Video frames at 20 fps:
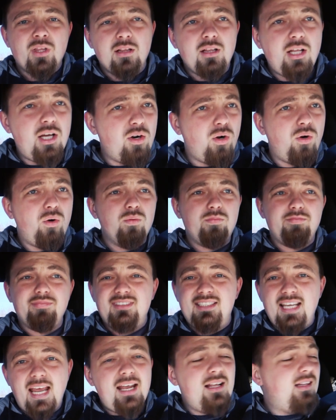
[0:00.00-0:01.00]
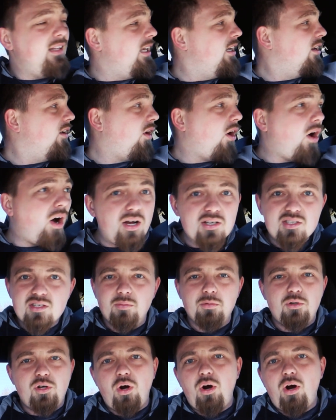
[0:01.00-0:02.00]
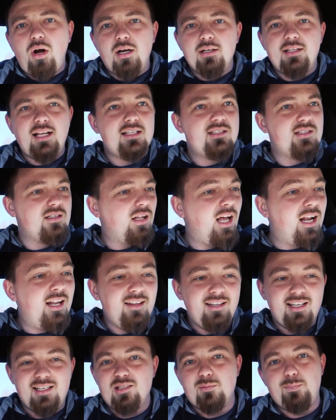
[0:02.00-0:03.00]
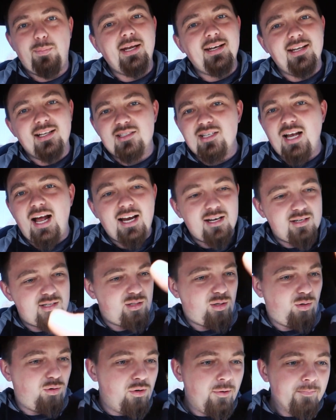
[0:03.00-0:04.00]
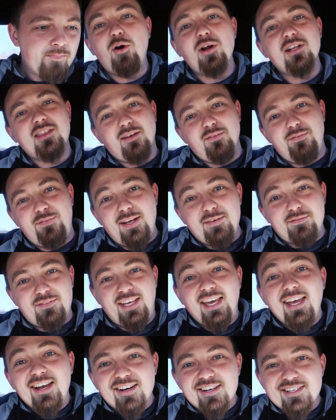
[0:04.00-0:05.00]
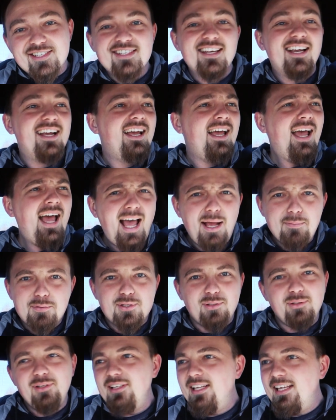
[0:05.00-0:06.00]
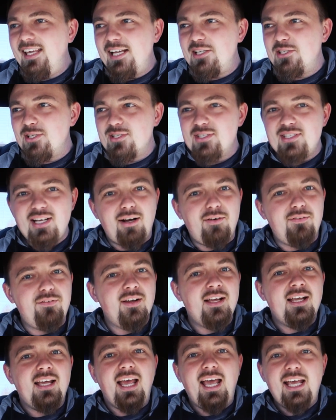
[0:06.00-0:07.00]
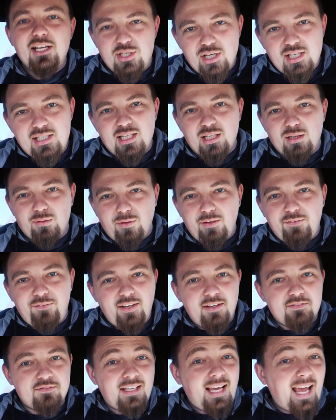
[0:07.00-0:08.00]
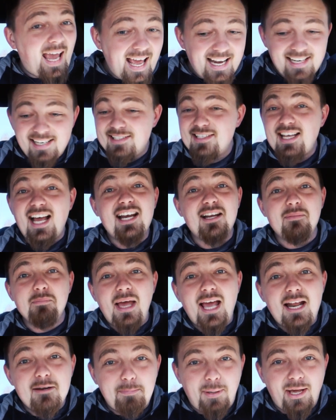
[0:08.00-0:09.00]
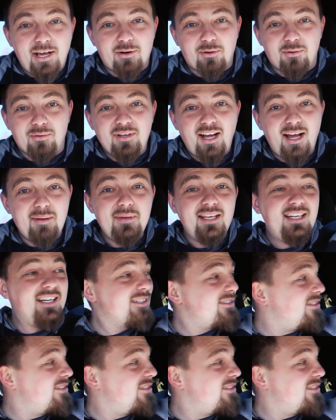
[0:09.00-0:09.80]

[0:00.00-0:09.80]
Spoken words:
little daily awesome car that's literally spinning tires through 4th and 5th gears, absolutely get yourself a GT350. And it's got a man pedal. I mean, a